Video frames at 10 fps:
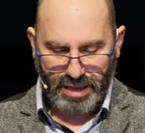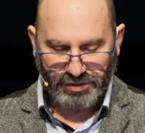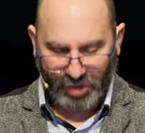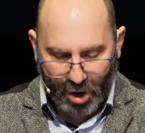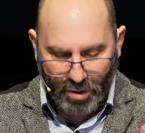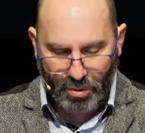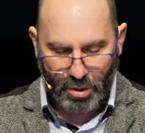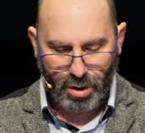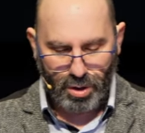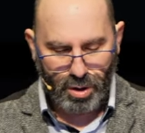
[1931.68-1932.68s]
So
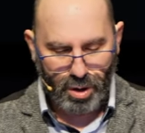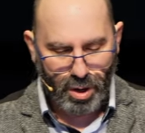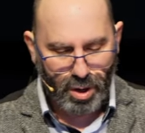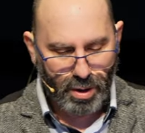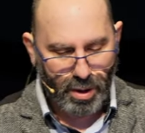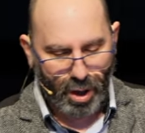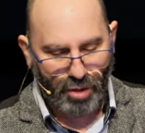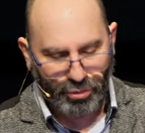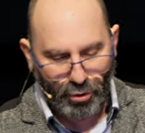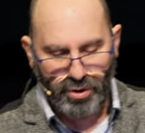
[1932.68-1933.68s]
a
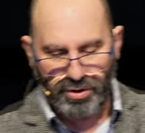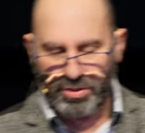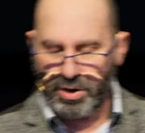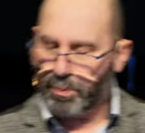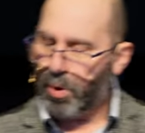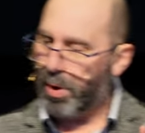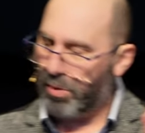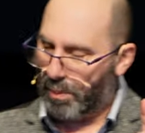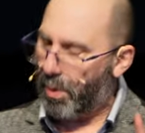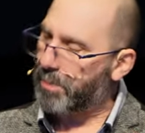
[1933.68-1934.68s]
third of the
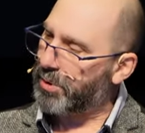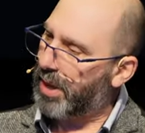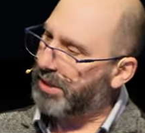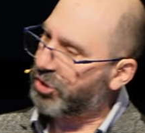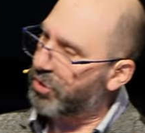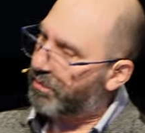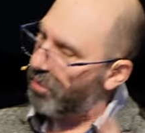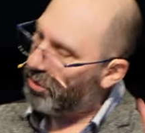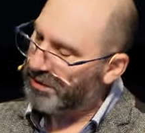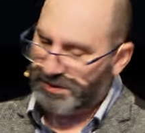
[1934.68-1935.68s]
population of
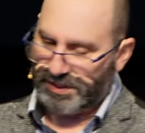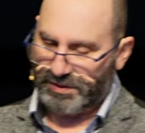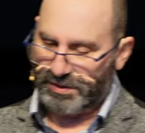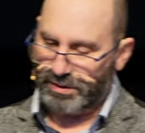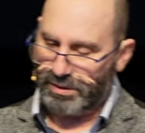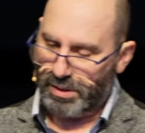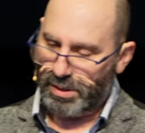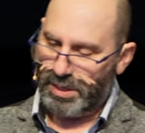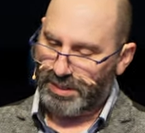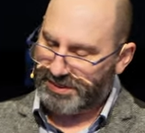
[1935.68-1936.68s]
Launceston
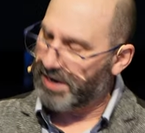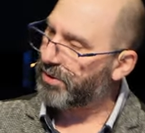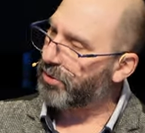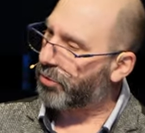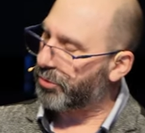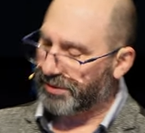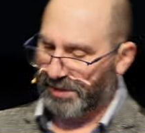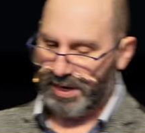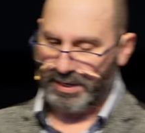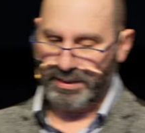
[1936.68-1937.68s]
attended the crusade.